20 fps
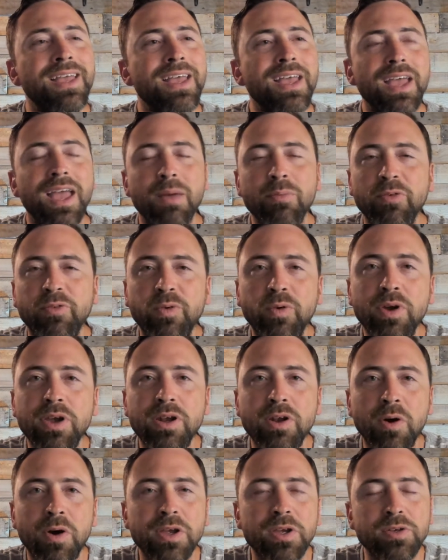and before you know
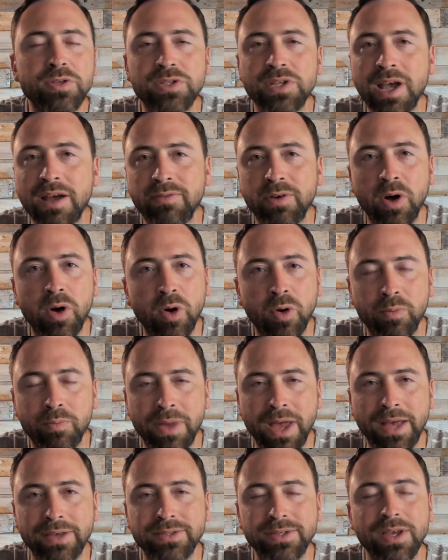it, you just have a whole
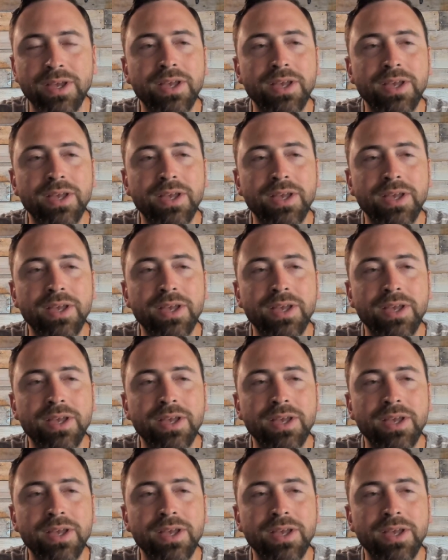mess.